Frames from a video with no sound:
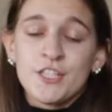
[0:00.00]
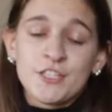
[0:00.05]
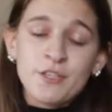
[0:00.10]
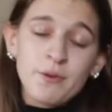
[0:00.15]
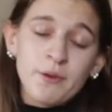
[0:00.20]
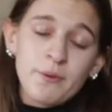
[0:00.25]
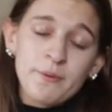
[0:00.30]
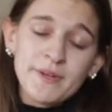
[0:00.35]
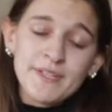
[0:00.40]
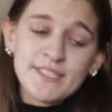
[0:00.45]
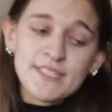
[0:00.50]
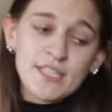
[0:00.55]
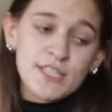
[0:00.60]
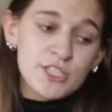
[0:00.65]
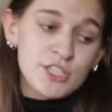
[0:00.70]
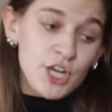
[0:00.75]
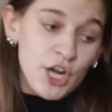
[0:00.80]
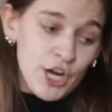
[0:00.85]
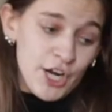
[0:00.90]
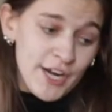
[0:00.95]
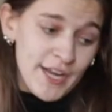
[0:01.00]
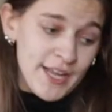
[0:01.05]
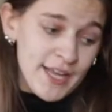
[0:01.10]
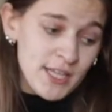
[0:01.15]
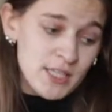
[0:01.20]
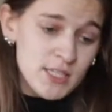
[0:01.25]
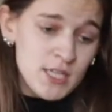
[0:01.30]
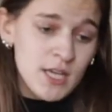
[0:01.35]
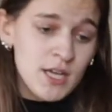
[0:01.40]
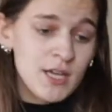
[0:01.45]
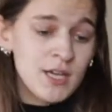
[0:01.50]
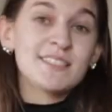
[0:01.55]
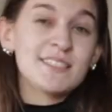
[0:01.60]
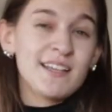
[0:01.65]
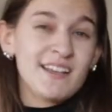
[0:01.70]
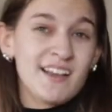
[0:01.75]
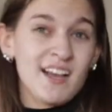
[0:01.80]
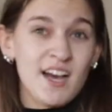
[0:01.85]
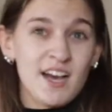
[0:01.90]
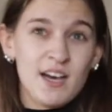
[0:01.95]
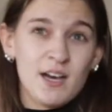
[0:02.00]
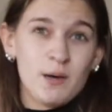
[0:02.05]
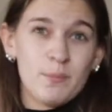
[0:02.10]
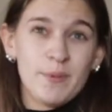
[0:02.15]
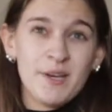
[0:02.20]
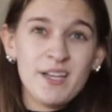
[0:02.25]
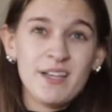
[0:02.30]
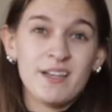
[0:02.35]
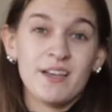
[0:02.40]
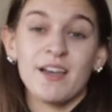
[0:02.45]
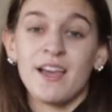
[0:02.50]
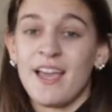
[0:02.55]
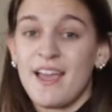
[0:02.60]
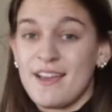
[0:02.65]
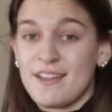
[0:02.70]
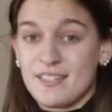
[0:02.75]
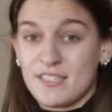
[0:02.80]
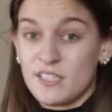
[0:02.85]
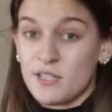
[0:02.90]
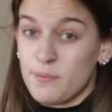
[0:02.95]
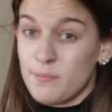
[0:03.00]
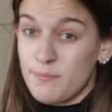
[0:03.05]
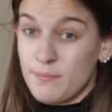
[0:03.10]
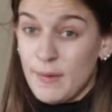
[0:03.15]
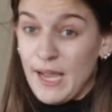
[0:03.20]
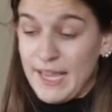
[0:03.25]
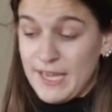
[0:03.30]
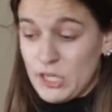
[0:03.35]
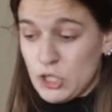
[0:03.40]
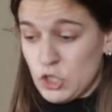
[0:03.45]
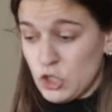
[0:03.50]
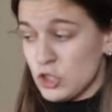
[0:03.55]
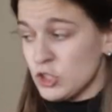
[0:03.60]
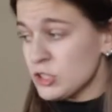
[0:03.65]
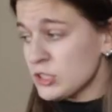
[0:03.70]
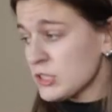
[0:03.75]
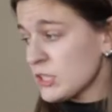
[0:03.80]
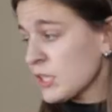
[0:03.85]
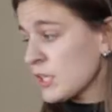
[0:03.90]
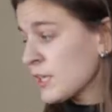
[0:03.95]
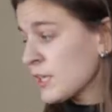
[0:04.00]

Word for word: So I went to Target, to Cub, and to Michael's.